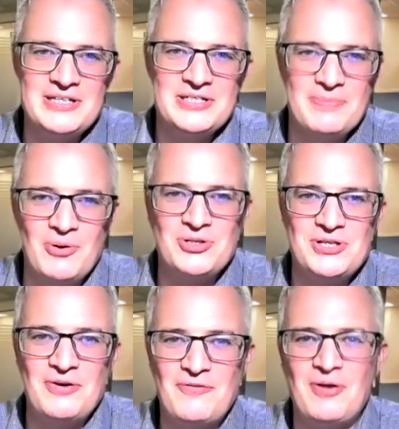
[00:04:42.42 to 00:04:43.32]
it's Tomás
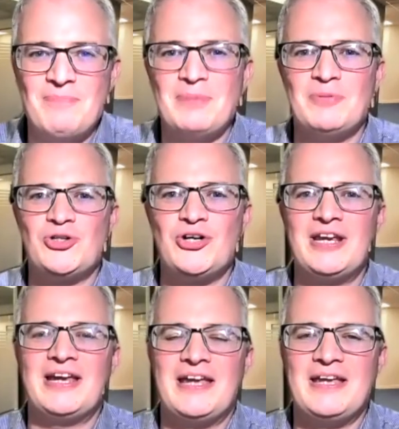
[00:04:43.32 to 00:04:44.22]
here from Pitman
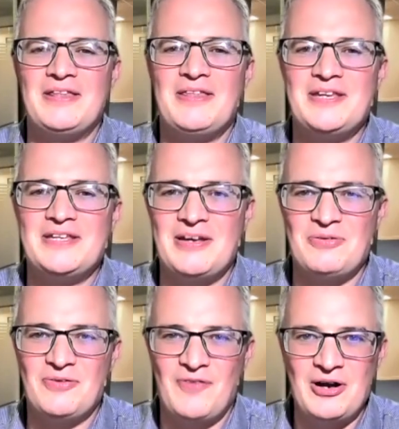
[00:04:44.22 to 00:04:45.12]
Training in the
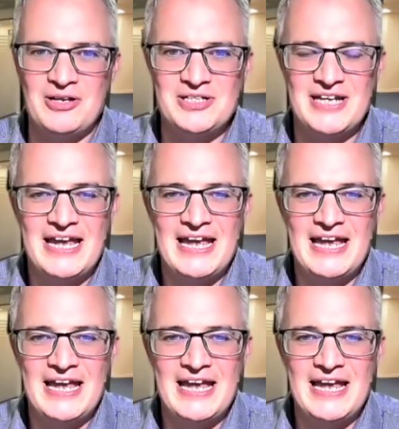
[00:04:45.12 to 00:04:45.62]
south of Ireland.